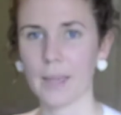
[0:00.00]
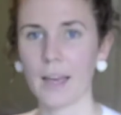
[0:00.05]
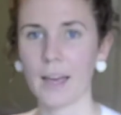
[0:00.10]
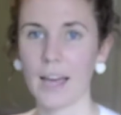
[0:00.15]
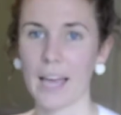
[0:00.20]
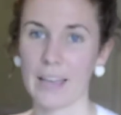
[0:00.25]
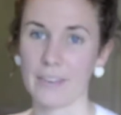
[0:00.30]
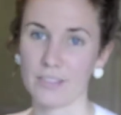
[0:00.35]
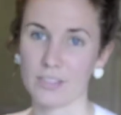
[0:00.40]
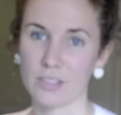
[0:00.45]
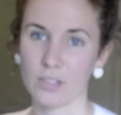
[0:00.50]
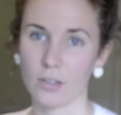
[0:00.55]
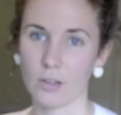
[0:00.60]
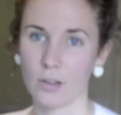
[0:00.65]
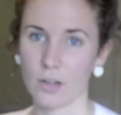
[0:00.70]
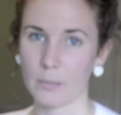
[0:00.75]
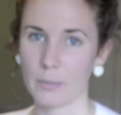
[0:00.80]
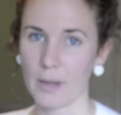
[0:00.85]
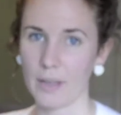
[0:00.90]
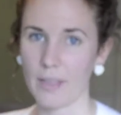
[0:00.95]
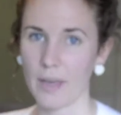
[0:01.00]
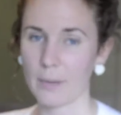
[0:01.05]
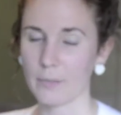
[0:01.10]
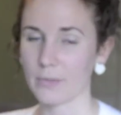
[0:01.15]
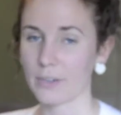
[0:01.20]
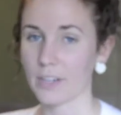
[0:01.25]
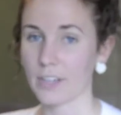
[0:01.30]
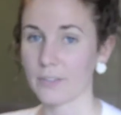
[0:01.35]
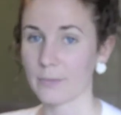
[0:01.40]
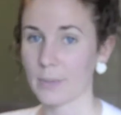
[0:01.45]
I have a dog on my lap,
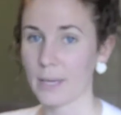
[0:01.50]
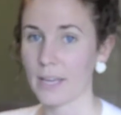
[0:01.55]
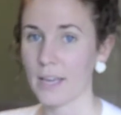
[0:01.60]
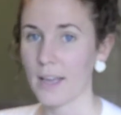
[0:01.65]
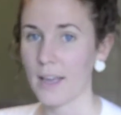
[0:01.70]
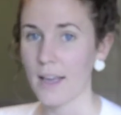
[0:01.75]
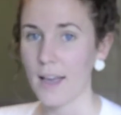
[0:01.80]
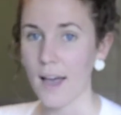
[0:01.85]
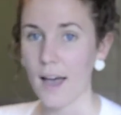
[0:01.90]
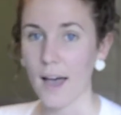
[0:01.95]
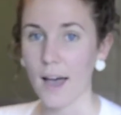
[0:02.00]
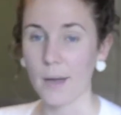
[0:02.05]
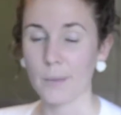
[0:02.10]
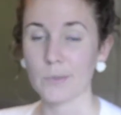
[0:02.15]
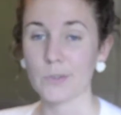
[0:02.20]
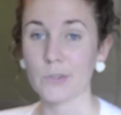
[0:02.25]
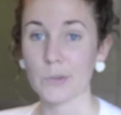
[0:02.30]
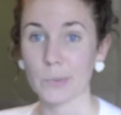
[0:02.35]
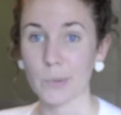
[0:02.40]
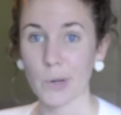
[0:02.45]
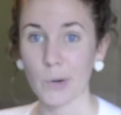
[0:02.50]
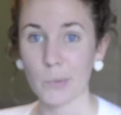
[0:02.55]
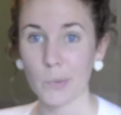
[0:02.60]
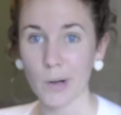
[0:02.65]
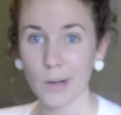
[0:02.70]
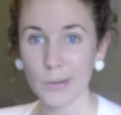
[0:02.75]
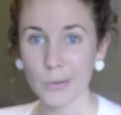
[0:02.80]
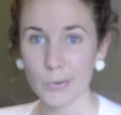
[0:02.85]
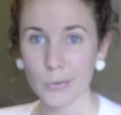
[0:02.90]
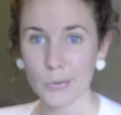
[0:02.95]
forgive me. So I'm going to
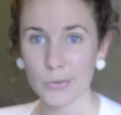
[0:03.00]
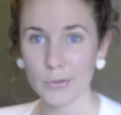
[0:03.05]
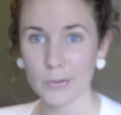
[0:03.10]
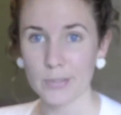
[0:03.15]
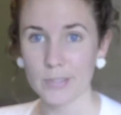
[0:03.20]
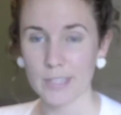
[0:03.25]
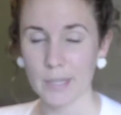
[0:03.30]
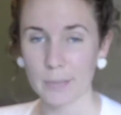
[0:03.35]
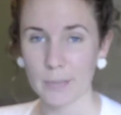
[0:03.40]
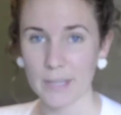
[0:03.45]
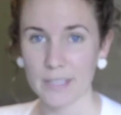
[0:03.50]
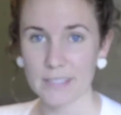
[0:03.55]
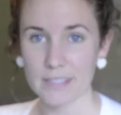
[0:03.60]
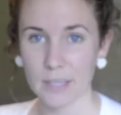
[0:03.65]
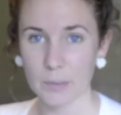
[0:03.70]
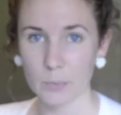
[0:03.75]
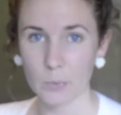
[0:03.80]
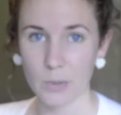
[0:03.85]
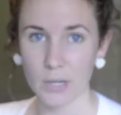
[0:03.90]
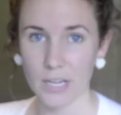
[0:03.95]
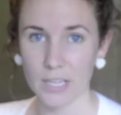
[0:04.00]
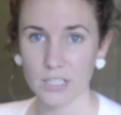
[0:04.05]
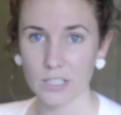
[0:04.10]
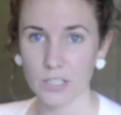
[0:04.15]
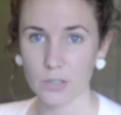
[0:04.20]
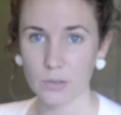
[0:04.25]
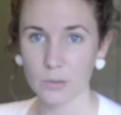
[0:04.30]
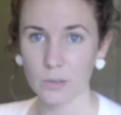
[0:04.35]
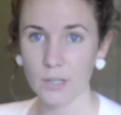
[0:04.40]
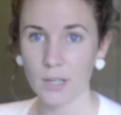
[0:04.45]
walk you through step by step what I
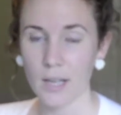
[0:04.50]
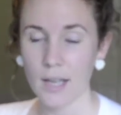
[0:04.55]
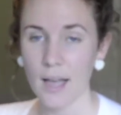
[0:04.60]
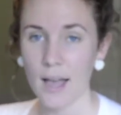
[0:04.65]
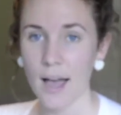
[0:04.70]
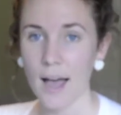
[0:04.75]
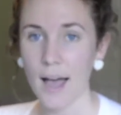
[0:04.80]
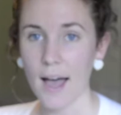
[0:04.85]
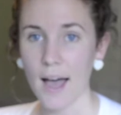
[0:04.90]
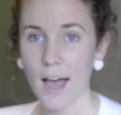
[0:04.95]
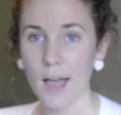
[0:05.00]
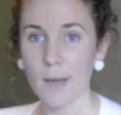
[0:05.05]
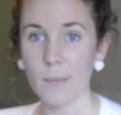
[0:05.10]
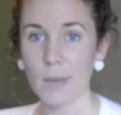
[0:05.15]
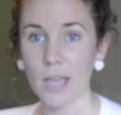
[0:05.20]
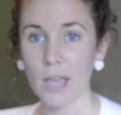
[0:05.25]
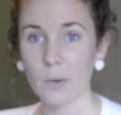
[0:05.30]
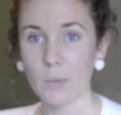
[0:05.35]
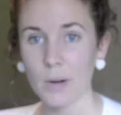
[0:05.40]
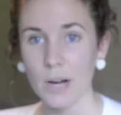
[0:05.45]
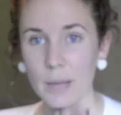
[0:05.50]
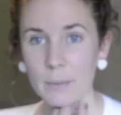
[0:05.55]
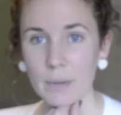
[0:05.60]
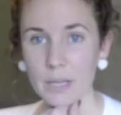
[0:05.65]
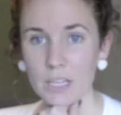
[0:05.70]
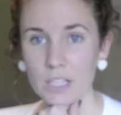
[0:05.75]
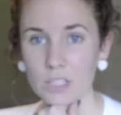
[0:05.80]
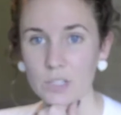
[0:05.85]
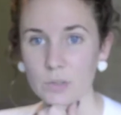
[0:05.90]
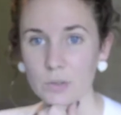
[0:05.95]
do. And what I'm
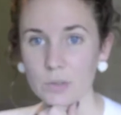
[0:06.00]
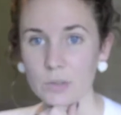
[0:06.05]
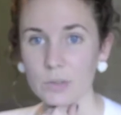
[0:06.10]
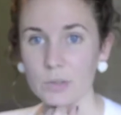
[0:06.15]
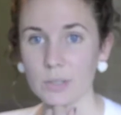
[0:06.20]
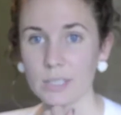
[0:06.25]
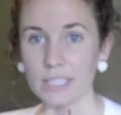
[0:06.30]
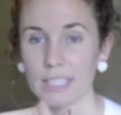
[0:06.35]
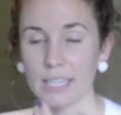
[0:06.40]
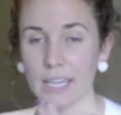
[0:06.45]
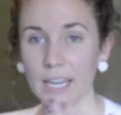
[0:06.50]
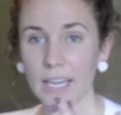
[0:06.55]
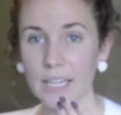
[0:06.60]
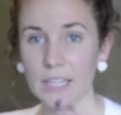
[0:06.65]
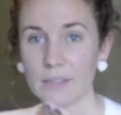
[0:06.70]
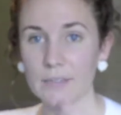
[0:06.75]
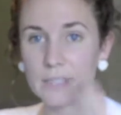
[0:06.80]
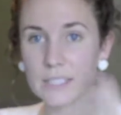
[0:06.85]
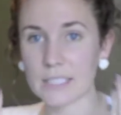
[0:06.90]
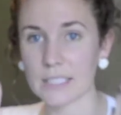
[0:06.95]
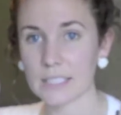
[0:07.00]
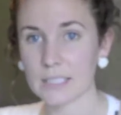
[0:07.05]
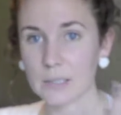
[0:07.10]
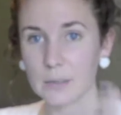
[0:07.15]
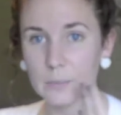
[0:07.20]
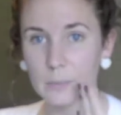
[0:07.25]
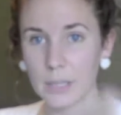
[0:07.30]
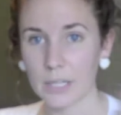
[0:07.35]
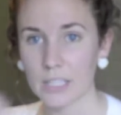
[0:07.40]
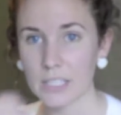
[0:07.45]
going to do so you can kind of see a
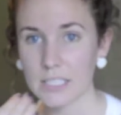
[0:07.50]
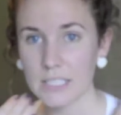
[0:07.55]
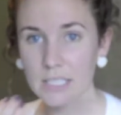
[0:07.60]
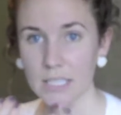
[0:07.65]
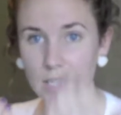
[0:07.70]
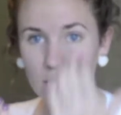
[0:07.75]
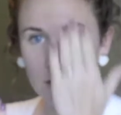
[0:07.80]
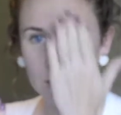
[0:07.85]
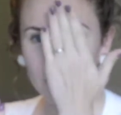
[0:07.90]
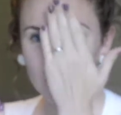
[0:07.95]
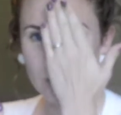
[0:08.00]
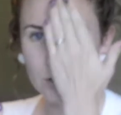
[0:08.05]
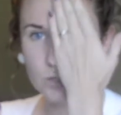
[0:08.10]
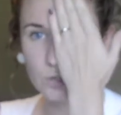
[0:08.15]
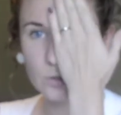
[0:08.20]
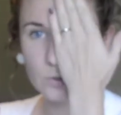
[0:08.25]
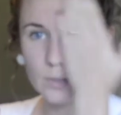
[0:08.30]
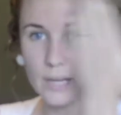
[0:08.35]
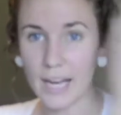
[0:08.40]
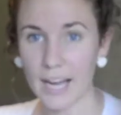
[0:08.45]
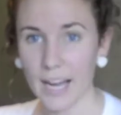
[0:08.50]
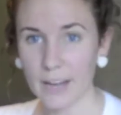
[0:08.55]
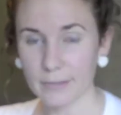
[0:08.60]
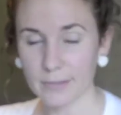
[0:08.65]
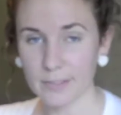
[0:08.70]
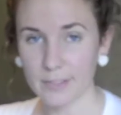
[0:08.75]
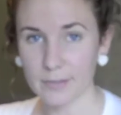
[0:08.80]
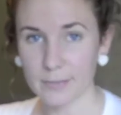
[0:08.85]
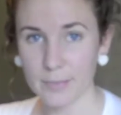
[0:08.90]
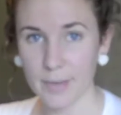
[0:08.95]
comparison is just do half
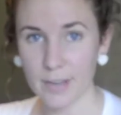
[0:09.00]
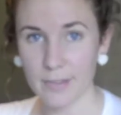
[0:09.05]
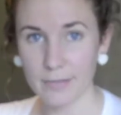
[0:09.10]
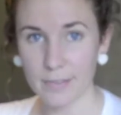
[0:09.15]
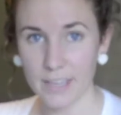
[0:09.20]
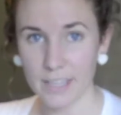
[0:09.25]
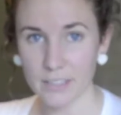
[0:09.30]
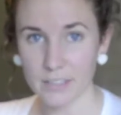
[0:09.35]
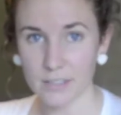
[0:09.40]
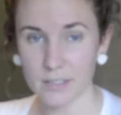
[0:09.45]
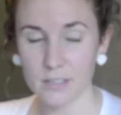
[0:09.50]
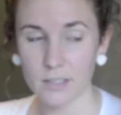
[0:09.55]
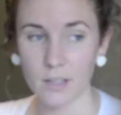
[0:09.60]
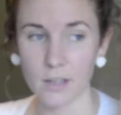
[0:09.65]
of my face.